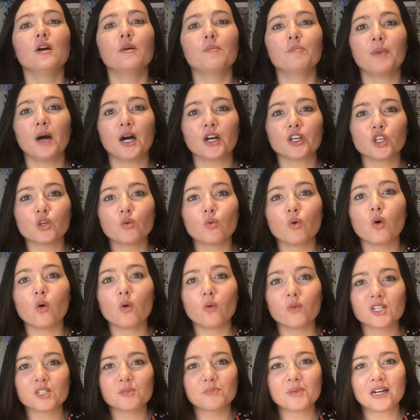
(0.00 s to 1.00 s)
but you will
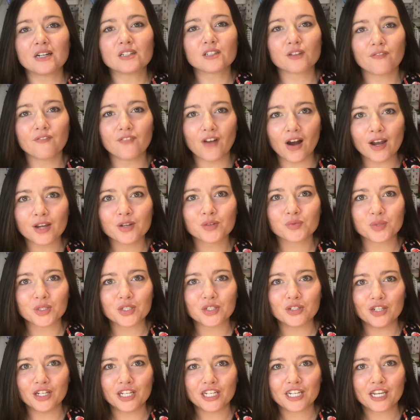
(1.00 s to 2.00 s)
always be able to find what
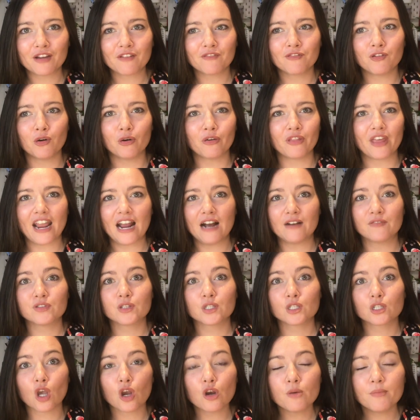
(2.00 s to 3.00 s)
you're looking for. They have
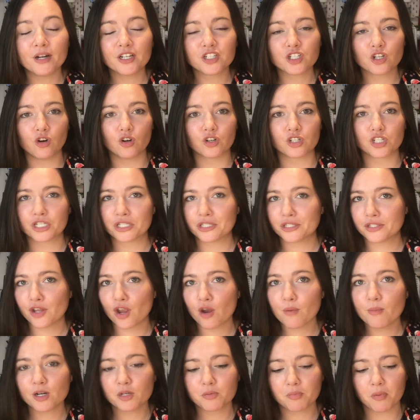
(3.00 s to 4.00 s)
so much cotton, so
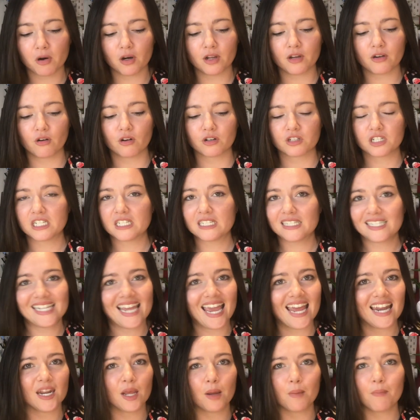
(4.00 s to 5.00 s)
much polycotton,
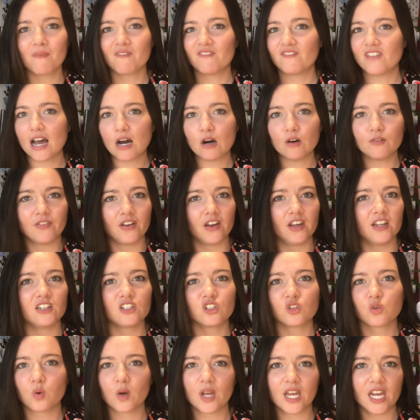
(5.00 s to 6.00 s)
denim, velvet,
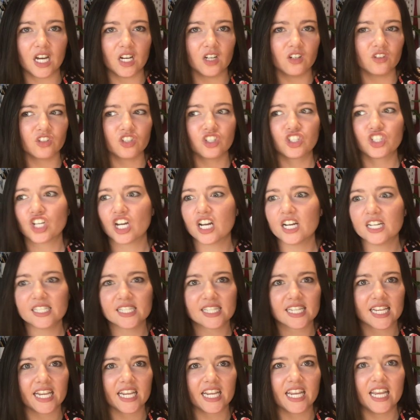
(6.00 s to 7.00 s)
twill,
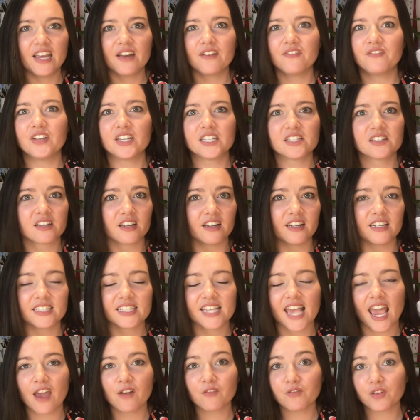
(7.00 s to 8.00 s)
jersey, viscose,
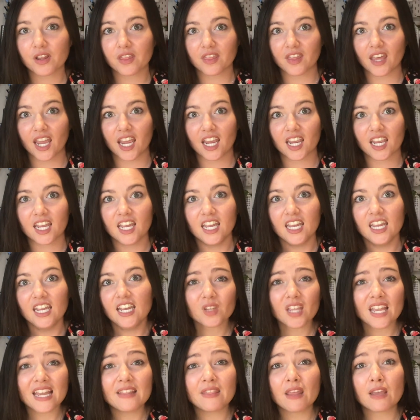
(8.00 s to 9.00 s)
everything.
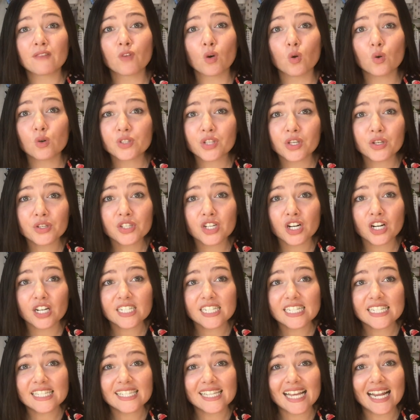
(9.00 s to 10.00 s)
And they've also
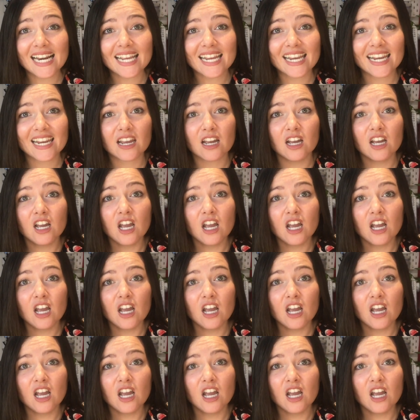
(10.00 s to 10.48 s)
started selling